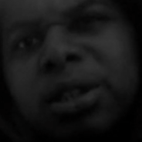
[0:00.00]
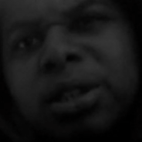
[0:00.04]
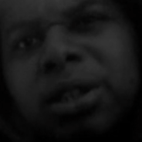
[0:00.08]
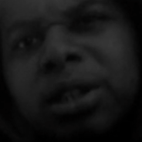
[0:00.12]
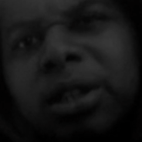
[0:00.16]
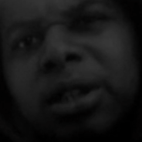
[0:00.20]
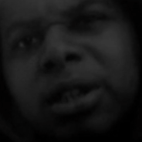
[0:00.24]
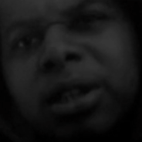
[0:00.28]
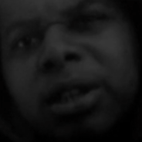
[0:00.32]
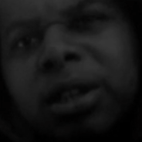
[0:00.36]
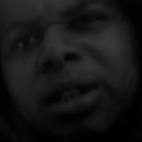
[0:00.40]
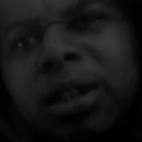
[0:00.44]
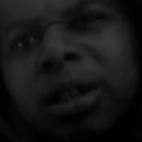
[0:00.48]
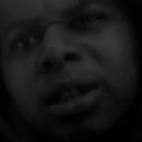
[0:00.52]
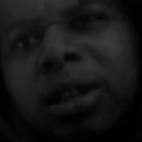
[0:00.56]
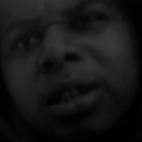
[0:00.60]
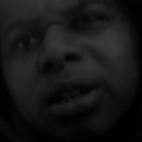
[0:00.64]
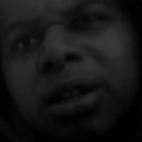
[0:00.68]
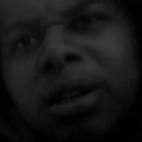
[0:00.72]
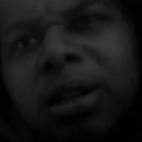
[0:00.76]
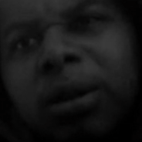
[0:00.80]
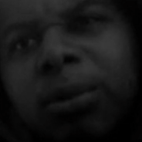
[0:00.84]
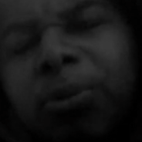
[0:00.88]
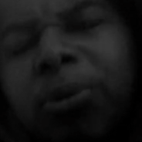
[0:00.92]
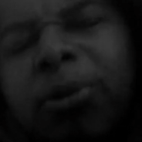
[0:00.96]

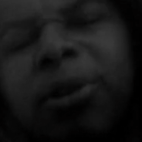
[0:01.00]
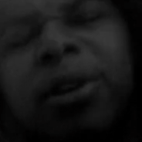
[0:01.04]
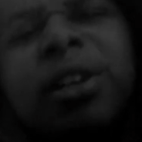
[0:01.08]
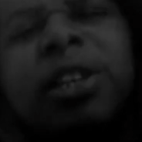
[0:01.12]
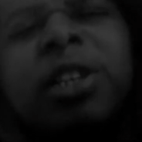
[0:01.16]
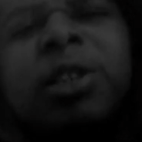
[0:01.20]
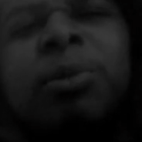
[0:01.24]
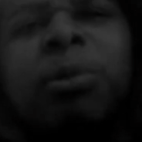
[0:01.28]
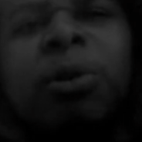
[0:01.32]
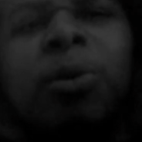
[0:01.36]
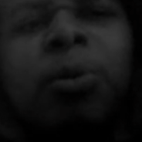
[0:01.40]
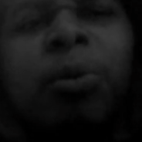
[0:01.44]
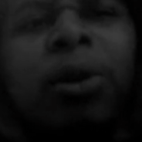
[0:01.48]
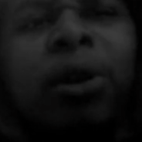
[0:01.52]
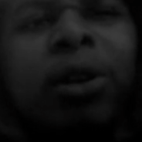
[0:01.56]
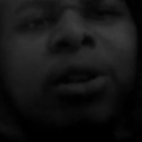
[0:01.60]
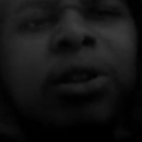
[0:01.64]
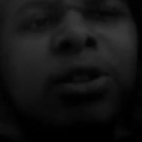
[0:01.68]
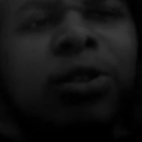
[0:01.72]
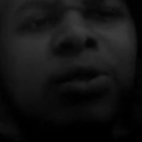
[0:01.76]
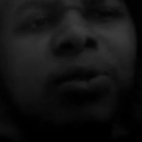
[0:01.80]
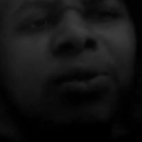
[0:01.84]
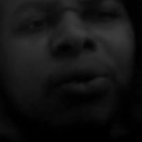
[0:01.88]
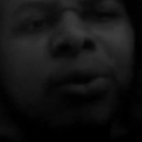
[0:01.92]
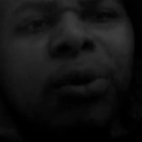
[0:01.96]
she praised me
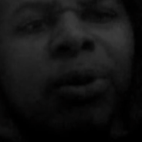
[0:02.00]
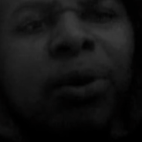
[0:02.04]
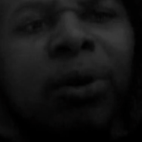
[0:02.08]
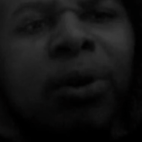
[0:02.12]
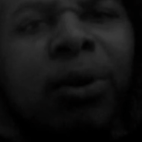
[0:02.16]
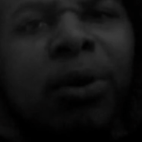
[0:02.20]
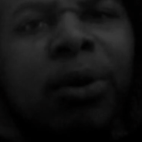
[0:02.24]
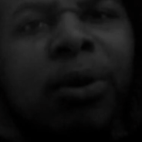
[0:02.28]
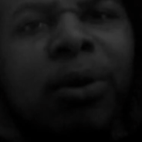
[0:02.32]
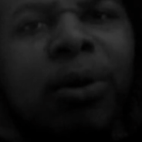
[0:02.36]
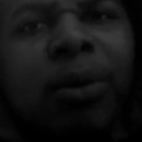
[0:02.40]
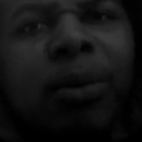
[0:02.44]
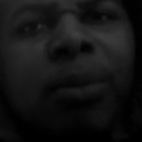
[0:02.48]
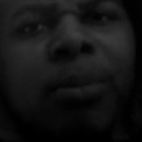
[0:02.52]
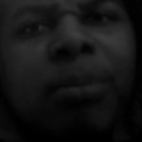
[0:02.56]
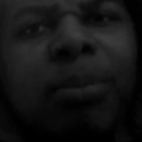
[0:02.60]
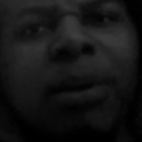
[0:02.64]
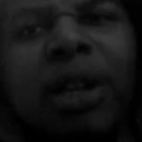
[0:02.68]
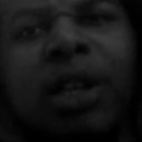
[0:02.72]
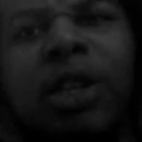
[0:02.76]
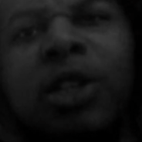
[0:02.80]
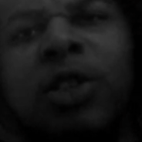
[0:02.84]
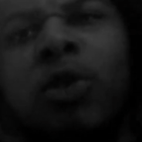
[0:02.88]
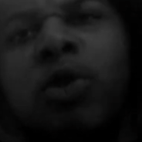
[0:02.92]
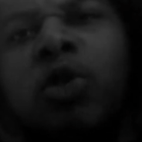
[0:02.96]
once for
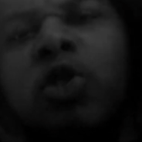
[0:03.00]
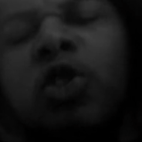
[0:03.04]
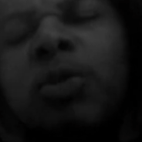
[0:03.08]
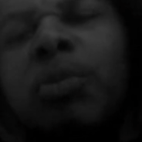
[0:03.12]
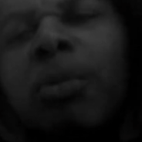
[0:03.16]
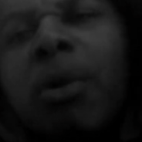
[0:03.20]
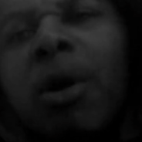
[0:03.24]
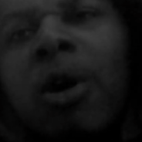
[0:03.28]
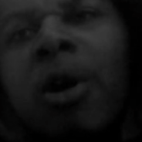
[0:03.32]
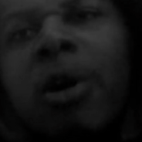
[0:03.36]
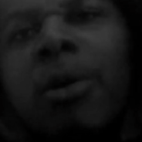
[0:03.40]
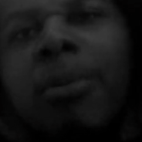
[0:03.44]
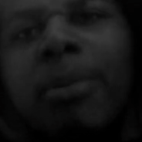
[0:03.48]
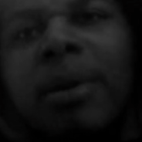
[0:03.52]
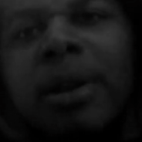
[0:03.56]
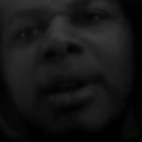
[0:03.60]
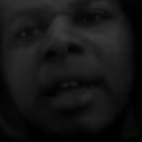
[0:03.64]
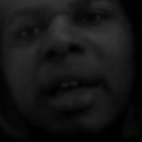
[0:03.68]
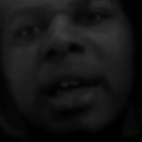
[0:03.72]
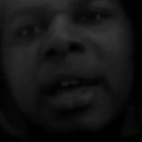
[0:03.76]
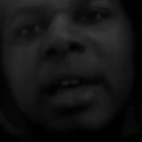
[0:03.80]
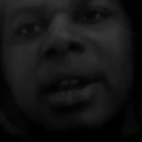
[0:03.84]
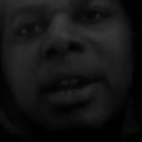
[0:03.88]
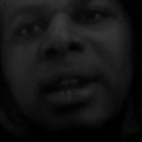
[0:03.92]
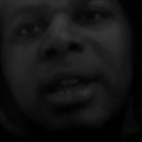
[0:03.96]
being so smart,
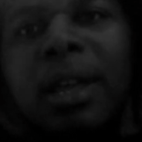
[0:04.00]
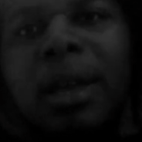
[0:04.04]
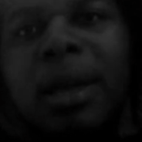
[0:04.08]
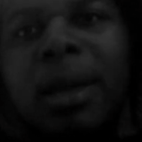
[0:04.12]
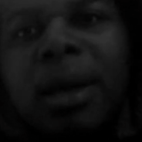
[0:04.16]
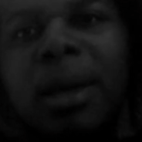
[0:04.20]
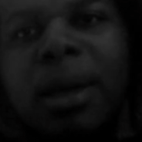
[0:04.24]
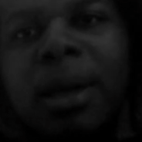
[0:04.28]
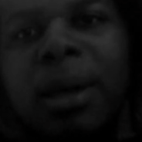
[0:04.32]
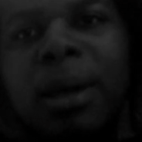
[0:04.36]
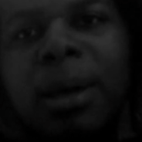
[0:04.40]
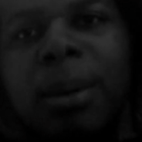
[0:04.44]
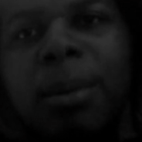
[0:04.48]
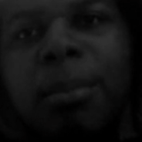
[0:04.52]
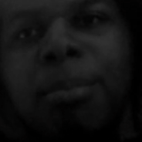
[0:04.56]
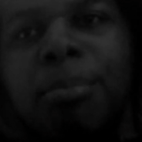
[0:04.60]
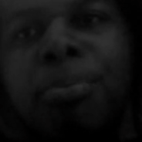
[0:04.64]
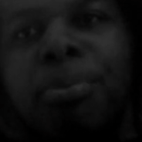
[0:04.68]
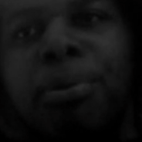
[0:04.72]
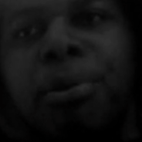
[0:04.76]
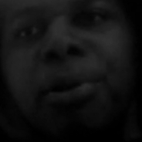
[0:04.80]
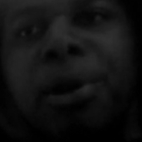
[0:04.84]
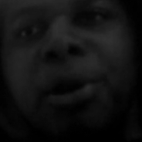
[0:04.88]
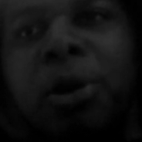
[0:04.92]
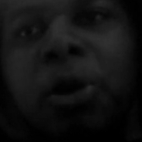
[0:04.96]
but not
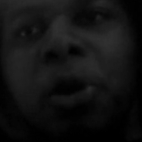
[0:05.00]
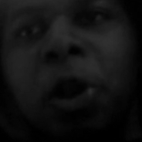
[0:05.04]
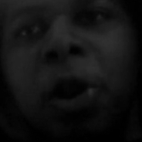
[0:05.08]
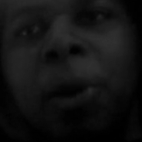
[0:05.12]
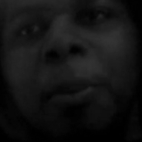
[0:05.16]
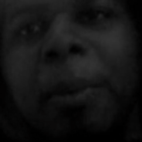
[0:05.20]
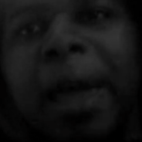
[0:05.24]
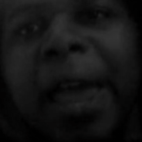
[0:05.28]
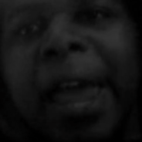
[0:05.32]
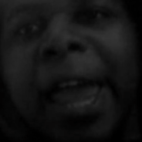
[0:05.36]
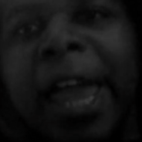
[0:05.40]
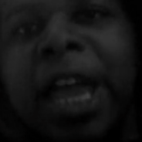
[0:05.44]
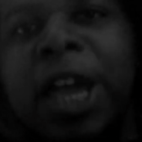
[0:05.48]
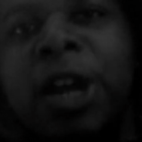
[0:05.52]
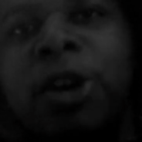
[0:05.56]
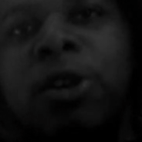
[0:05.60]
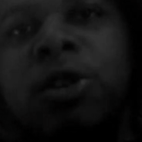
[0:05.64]
putting all my